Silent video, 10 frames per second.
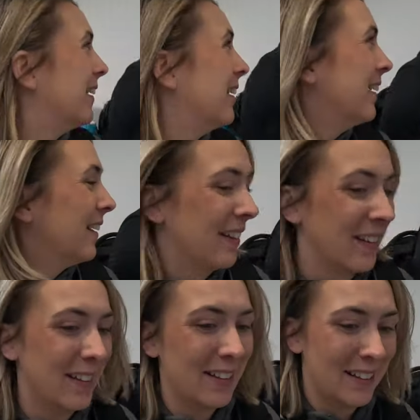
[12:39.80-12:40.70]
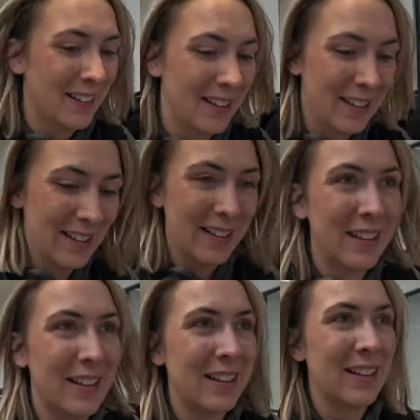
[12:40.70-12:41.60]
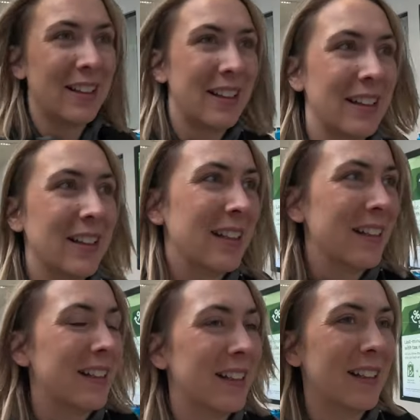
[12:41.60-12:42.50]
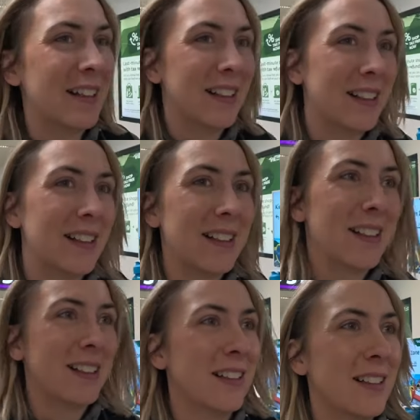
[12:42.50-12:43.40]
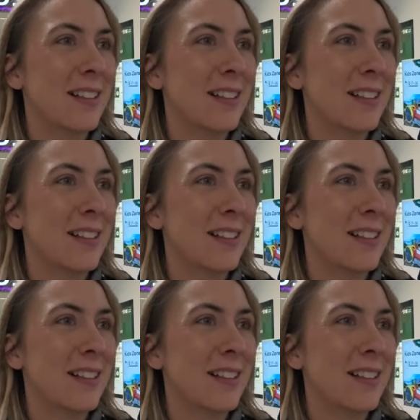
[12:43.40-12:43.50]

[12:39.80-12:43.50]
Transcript: [no speech]